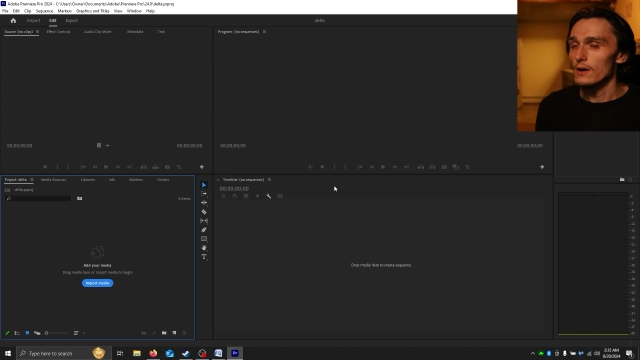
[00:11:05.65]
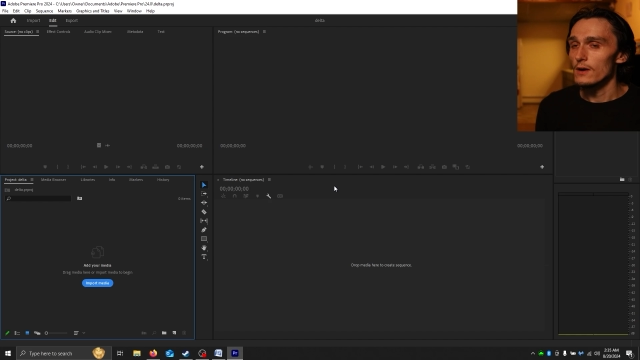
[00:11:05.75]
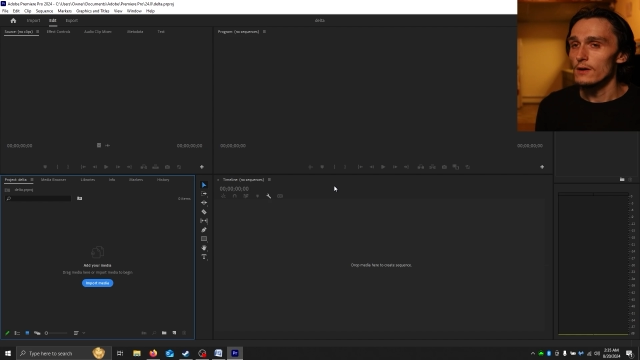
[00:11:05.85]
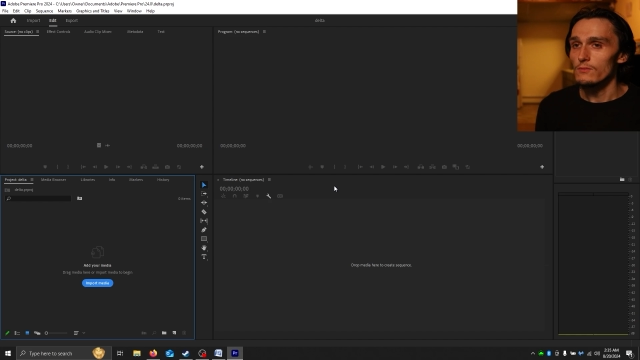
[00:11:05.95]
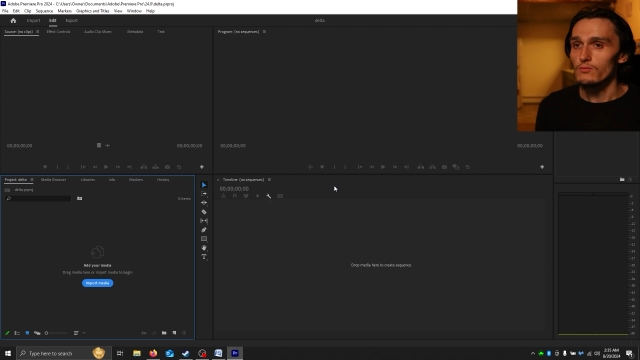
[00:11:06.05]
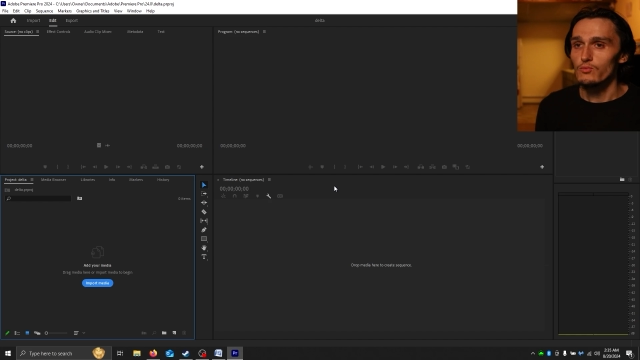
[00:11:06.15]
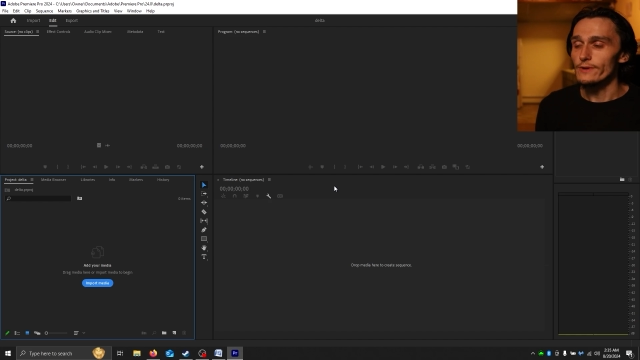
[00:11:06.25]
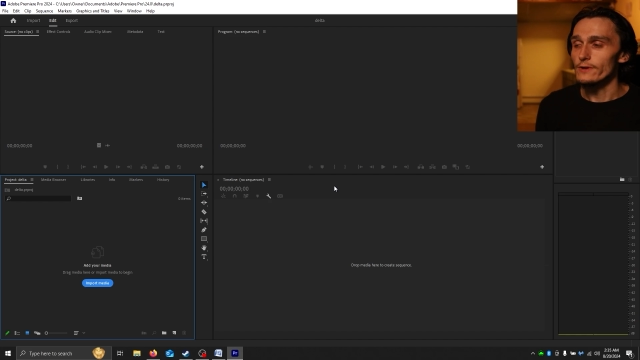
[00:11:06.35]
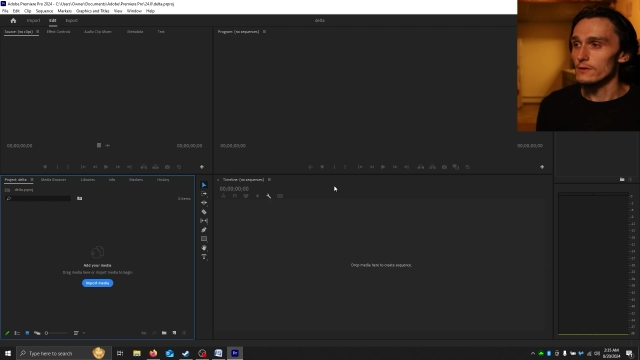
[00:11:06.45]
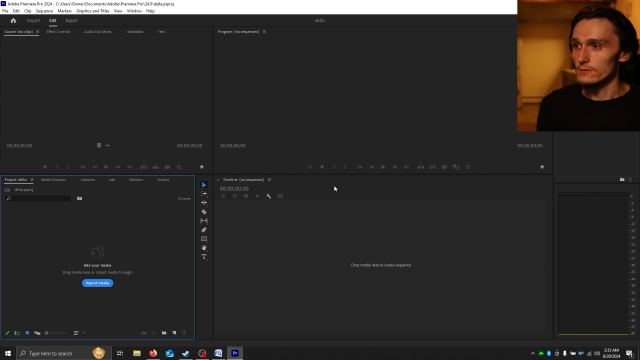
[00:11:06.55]
We
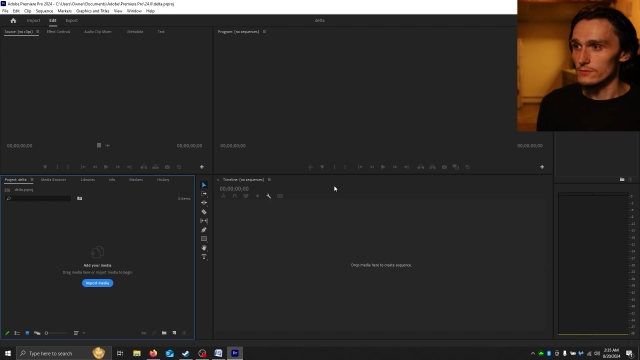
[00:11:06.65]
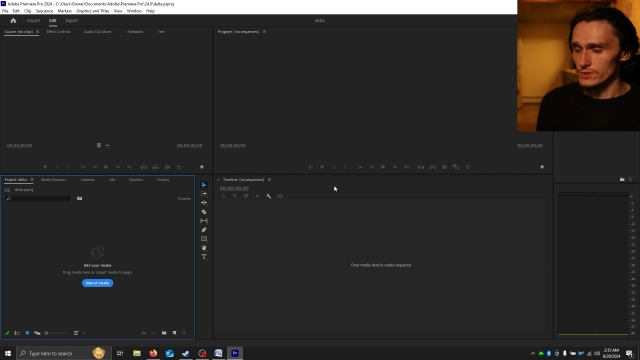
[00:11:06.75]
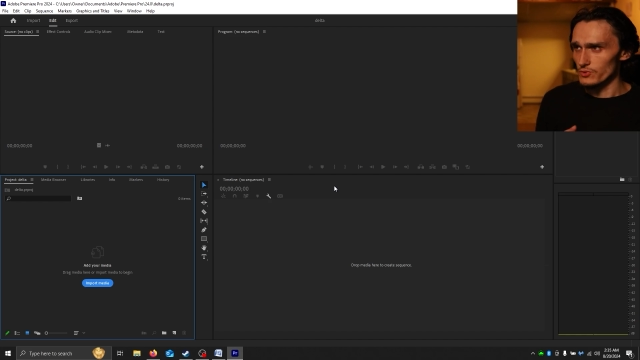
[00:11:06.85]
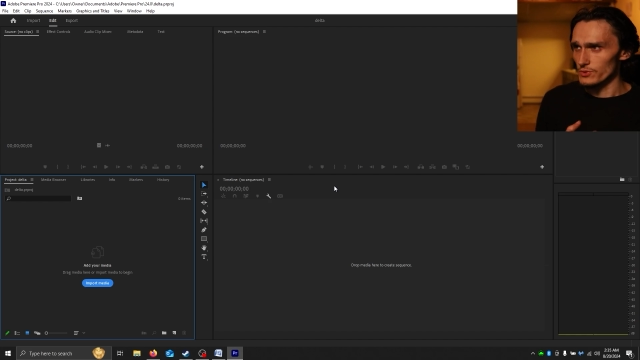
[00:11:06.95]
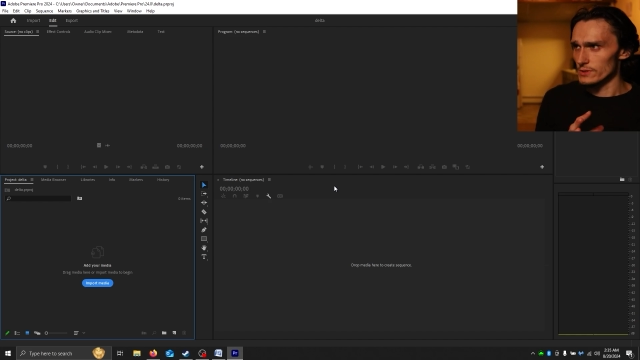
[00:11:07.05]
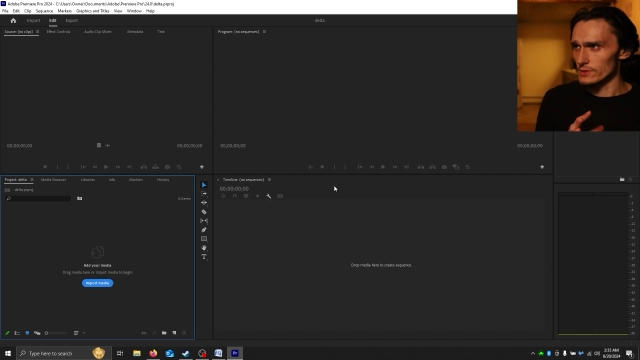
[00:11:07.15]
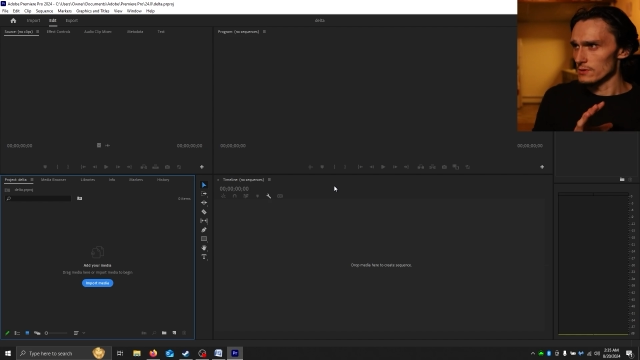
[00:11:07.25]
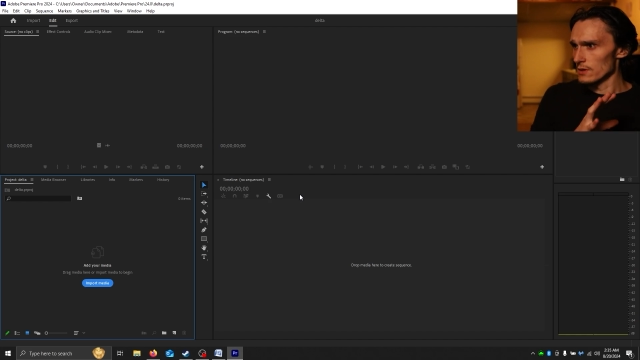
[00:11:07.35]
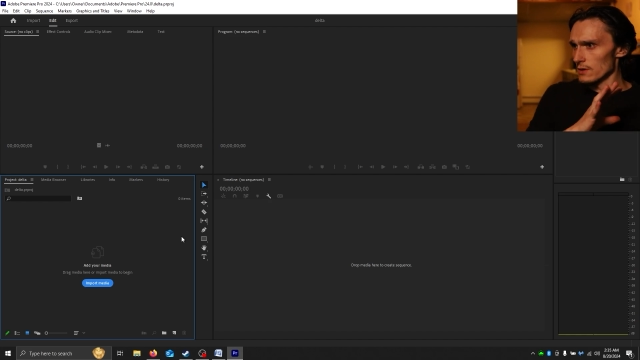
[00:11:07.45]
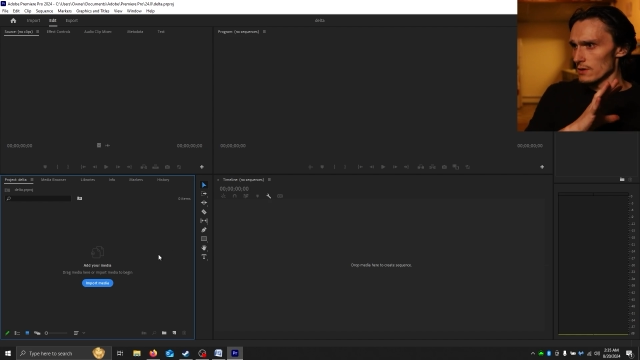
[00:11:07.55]
are simply
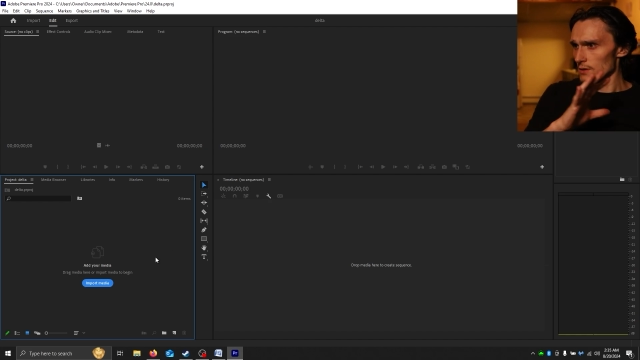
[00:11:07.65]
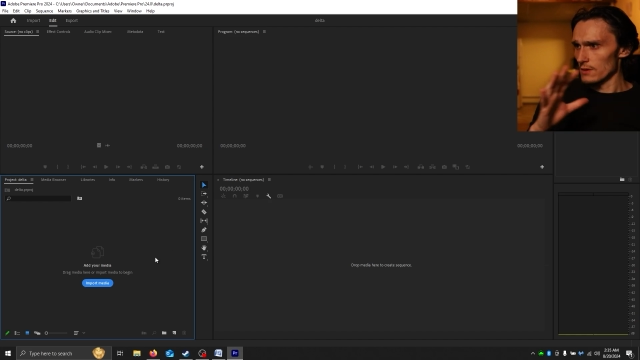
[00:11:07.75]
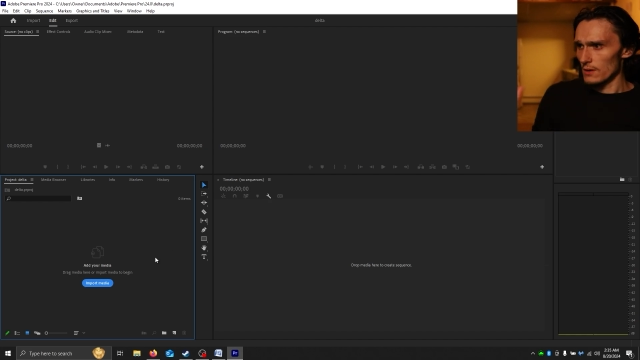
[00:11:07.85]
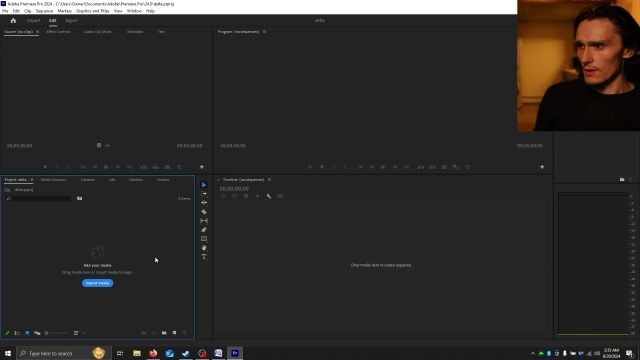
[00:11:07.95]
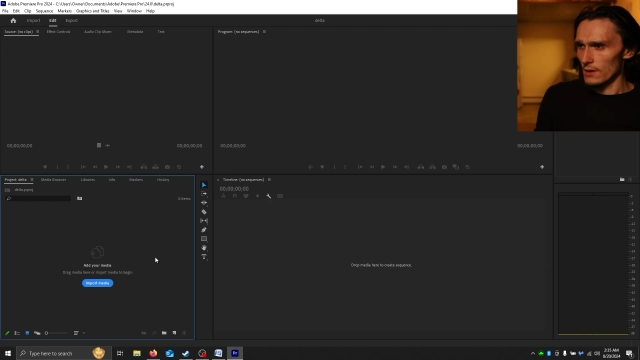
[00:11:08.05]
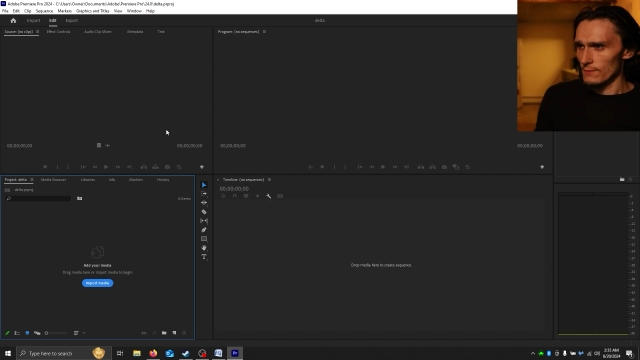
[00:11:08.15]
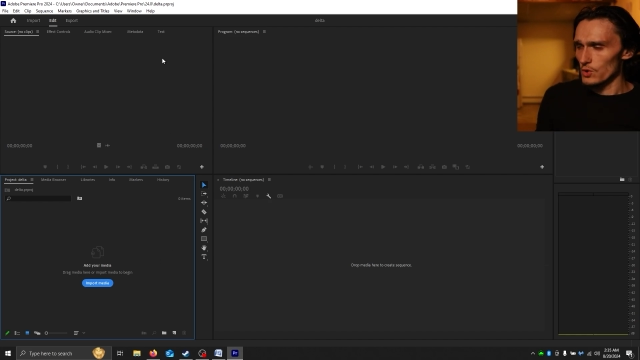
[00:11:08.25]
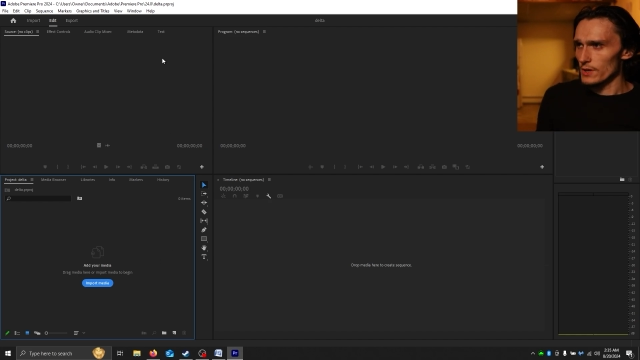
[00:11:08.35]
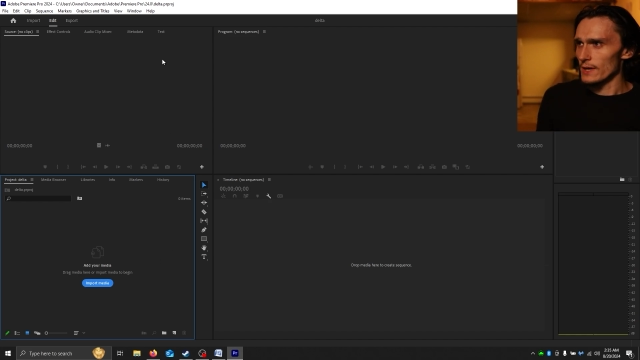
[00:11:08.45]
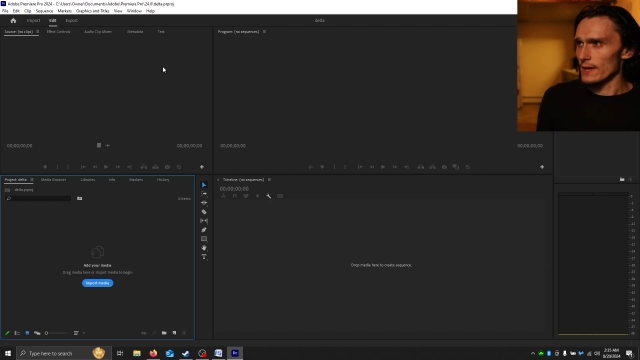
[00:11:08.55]

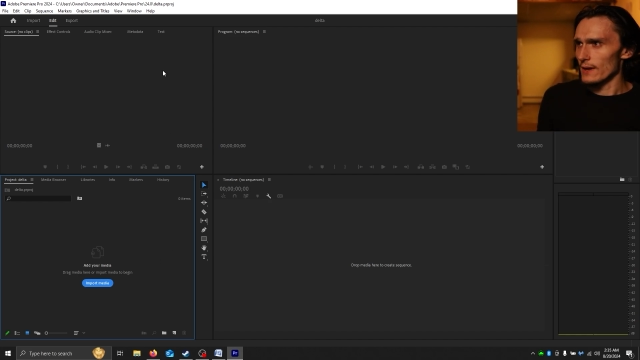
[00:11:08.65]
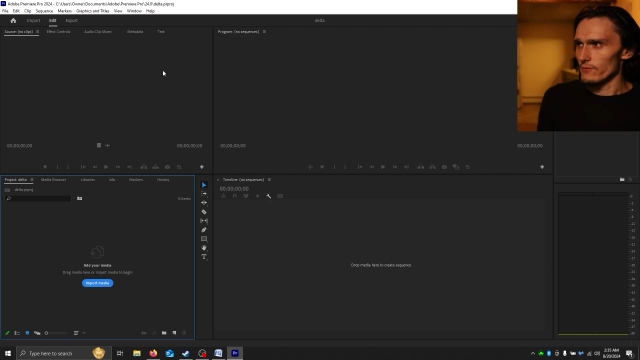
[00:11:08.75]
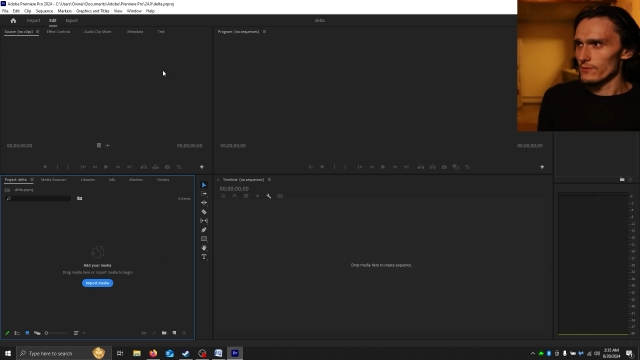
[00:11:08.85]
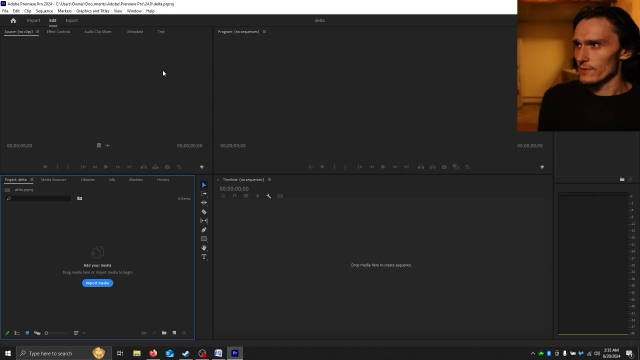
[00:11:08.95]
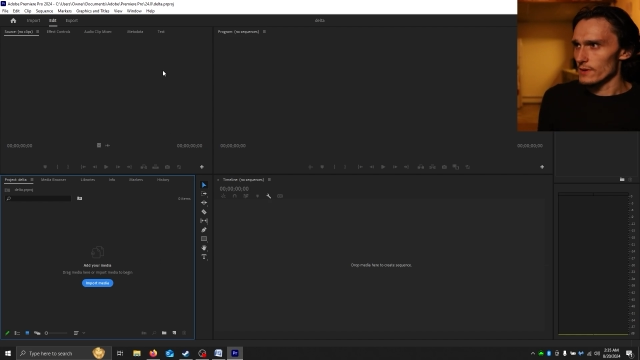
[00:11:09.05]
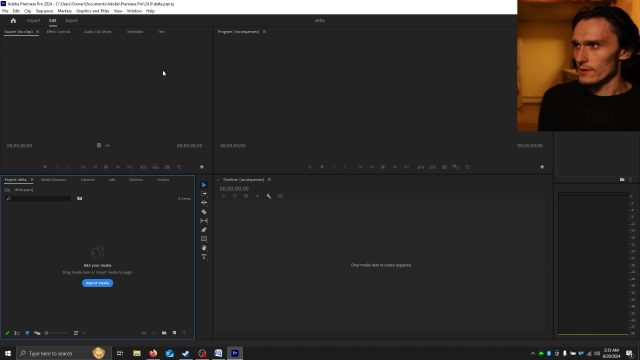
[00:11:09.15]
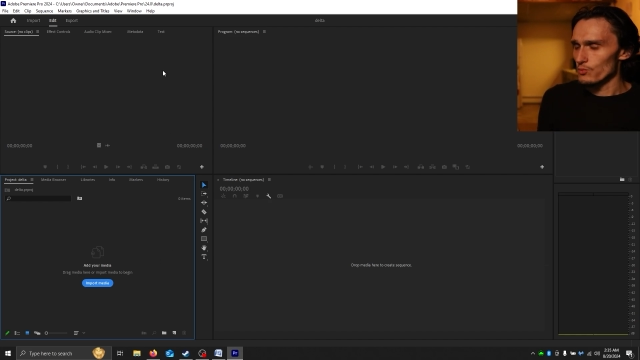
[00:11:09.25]
looking at everything.